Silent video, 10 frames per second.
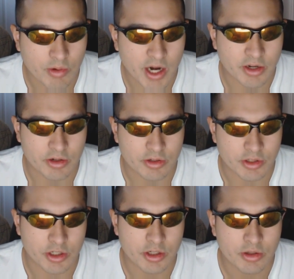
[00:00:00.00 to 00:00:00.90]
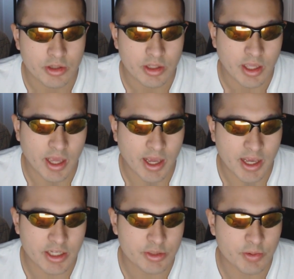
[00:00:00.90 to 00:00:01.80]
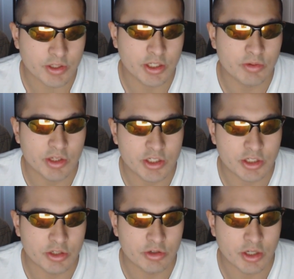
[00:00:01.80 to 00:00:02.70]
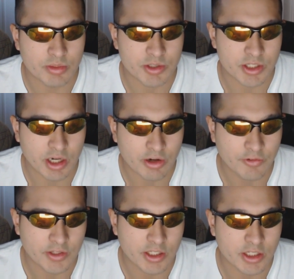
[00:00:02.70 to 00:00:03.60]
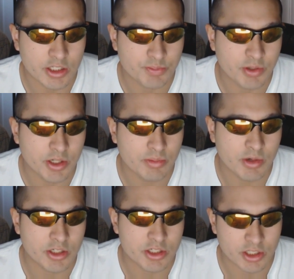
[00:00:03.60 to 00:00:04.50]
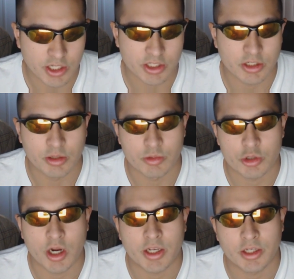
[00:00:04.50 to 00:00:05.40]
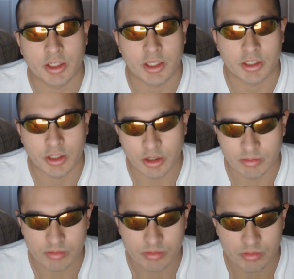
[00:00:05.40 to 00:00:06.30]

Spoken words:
Rider, you know? As for Kiritsugu himself, he is pretty much like trying to